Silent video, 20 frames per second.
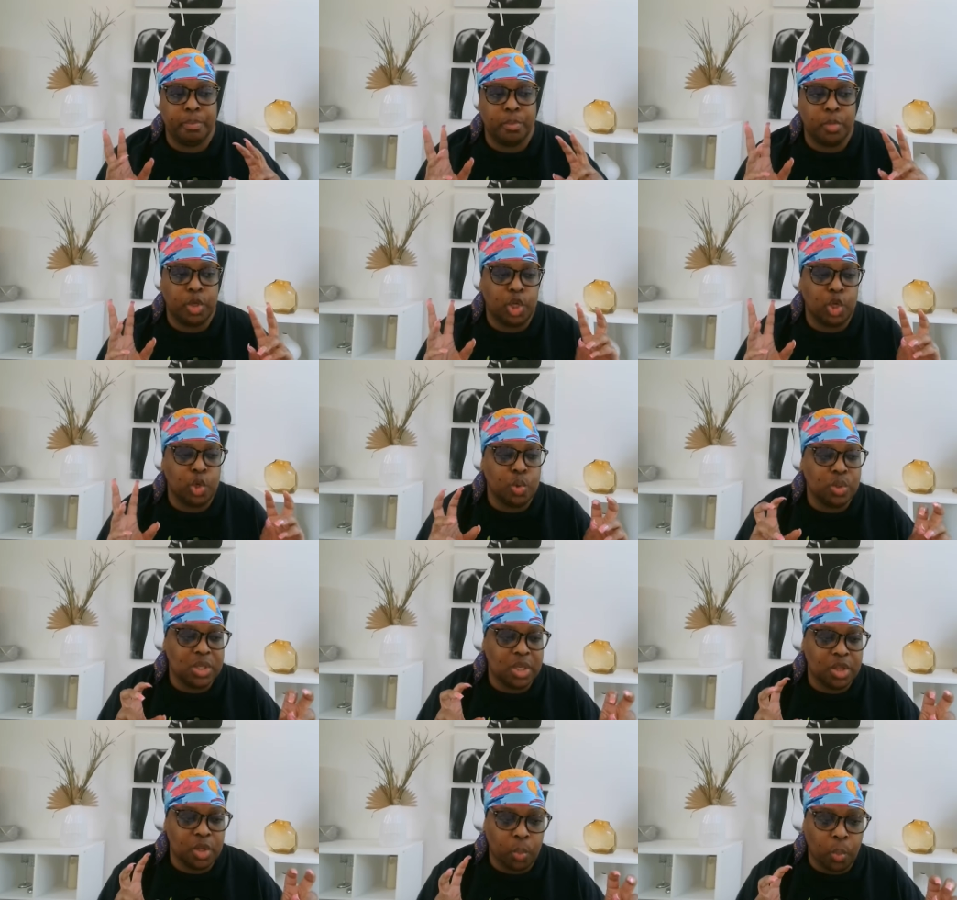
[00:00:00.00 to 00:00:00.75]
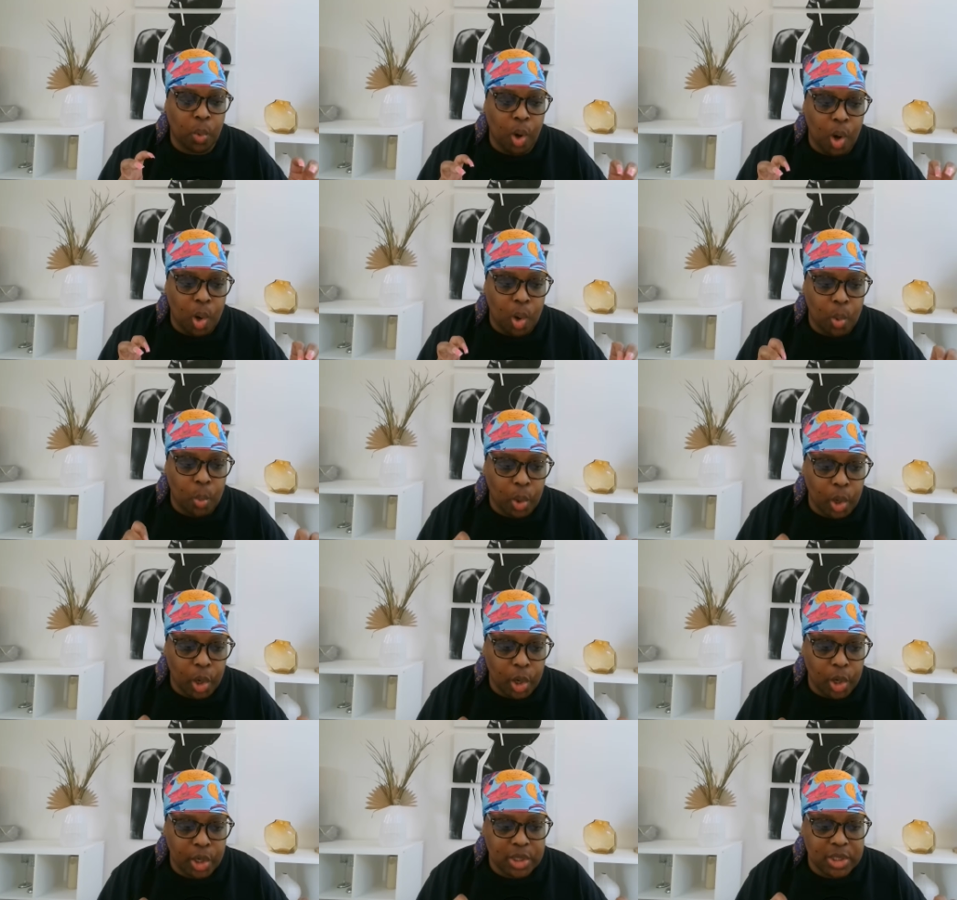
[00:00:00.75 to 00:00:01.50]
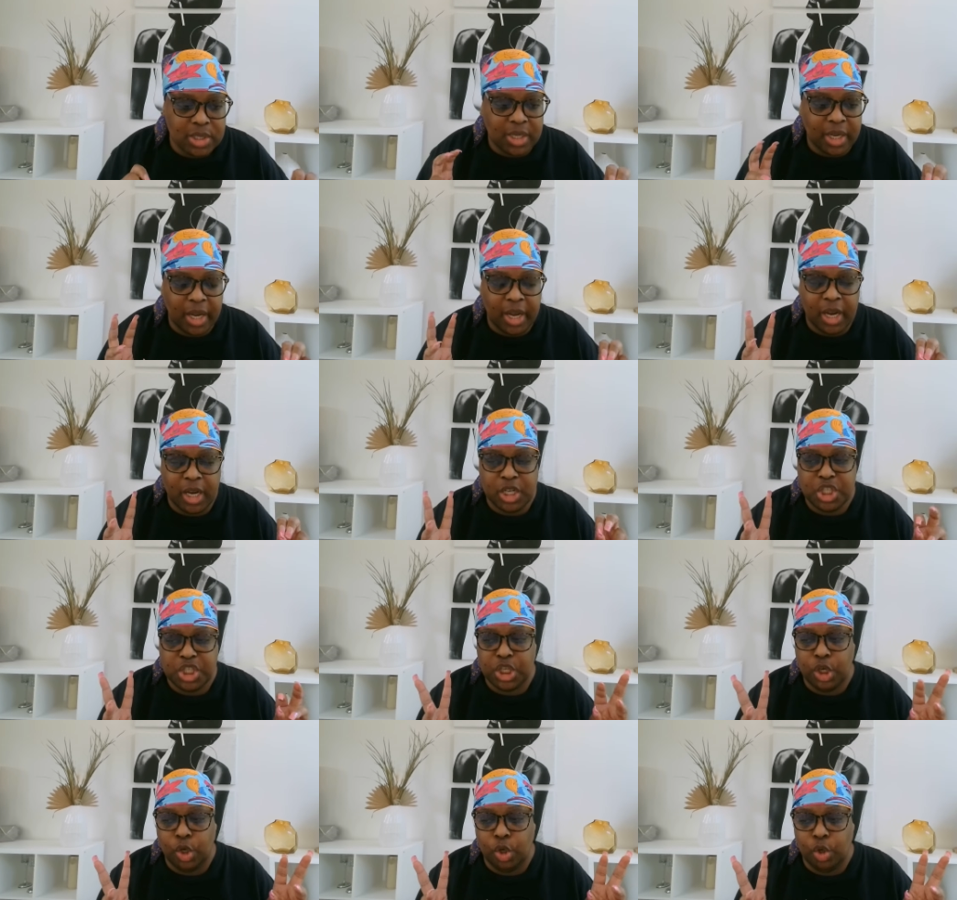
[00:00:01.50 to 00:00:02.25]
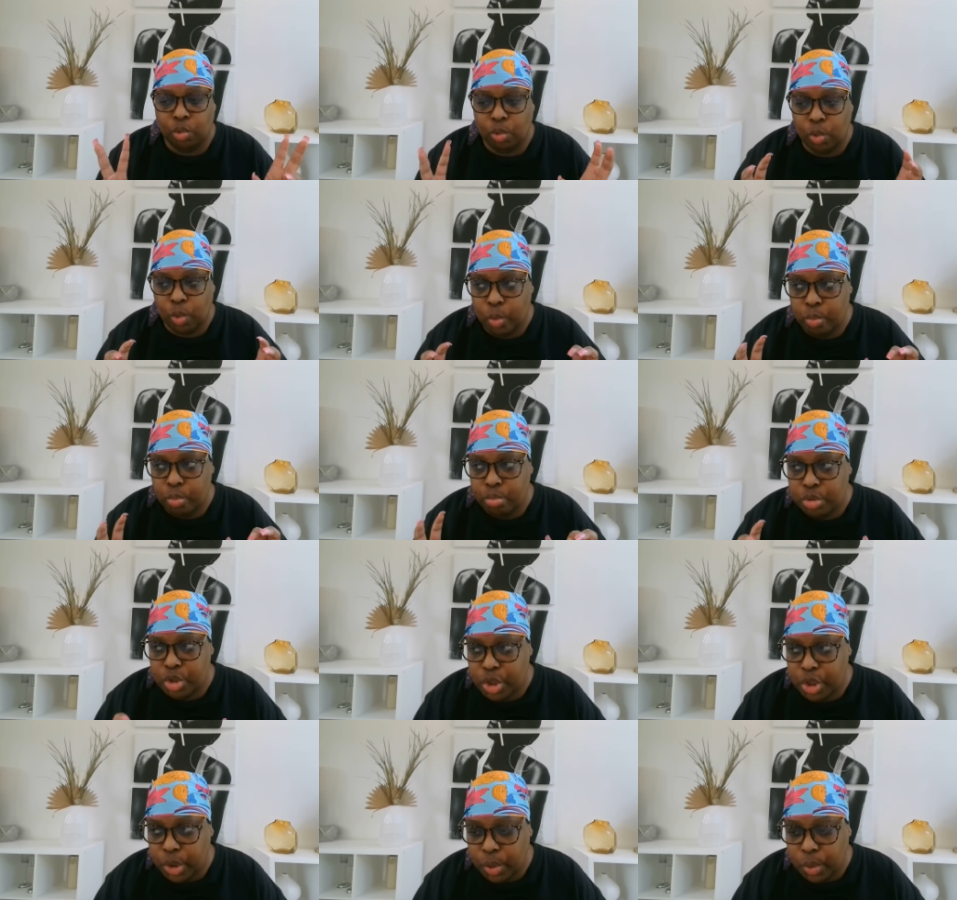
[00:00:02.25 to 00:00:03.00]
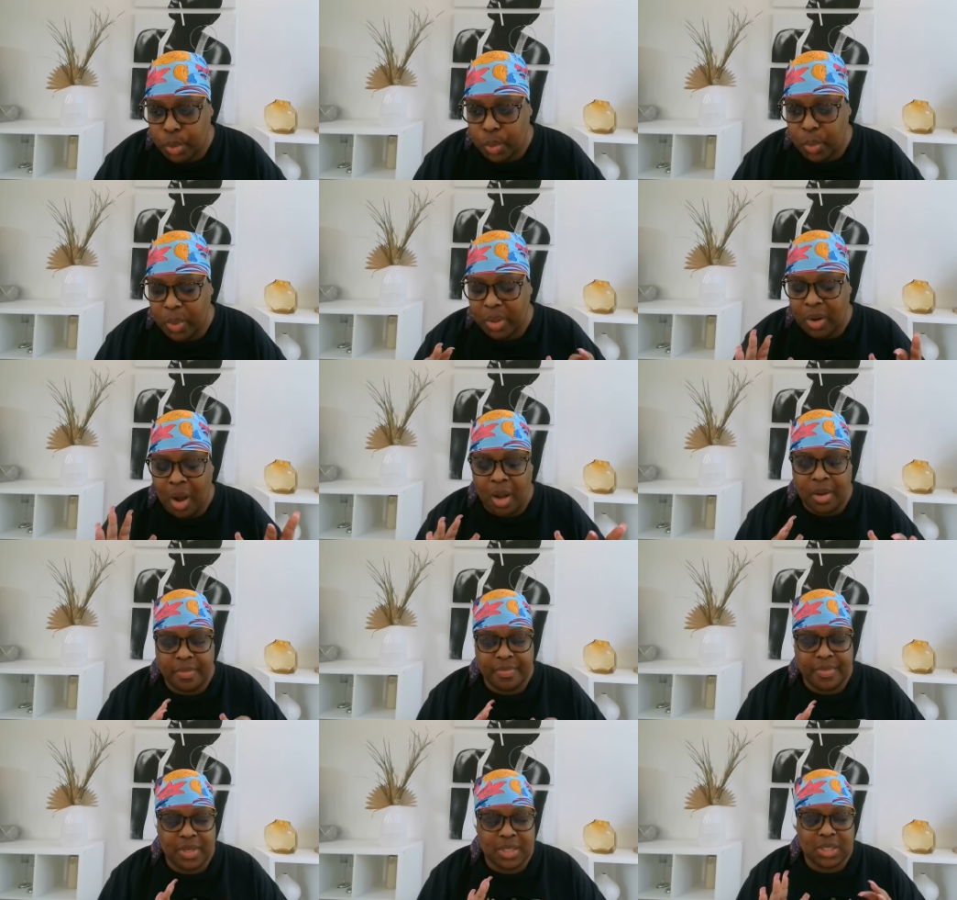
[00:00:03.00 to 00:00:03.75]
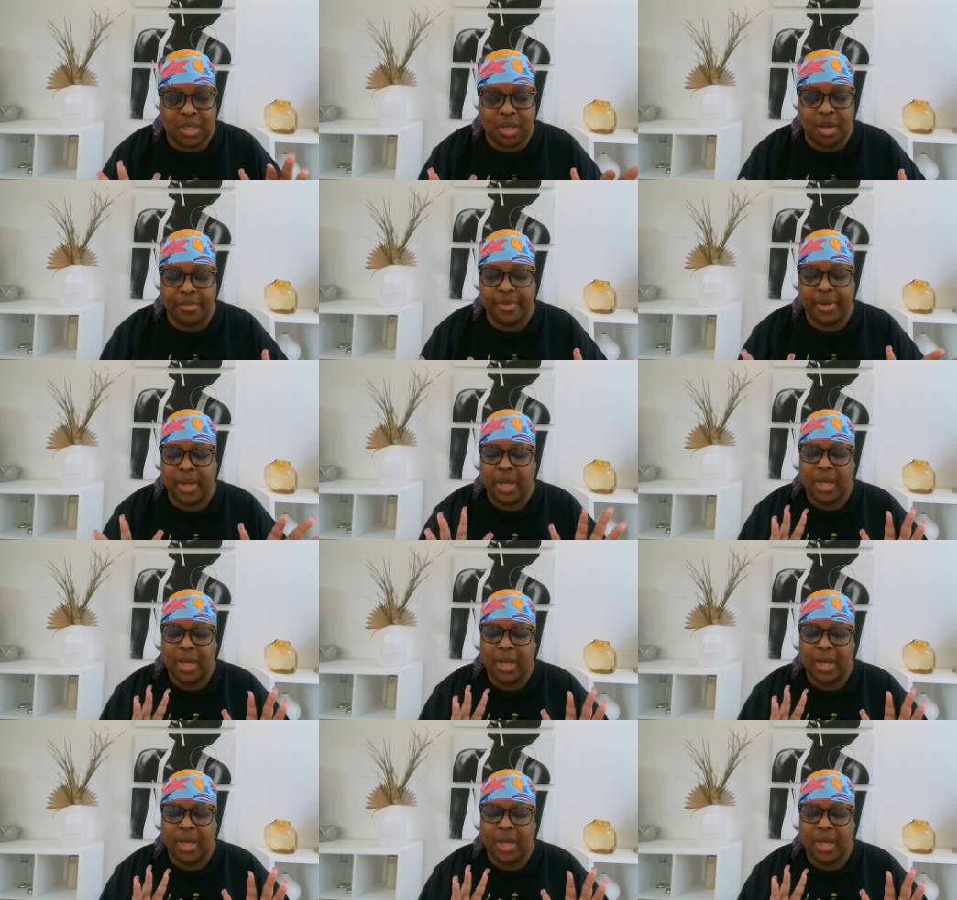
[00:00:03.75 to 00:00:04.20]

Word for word: using the wrong words, saying she groomed you and all of this stuff.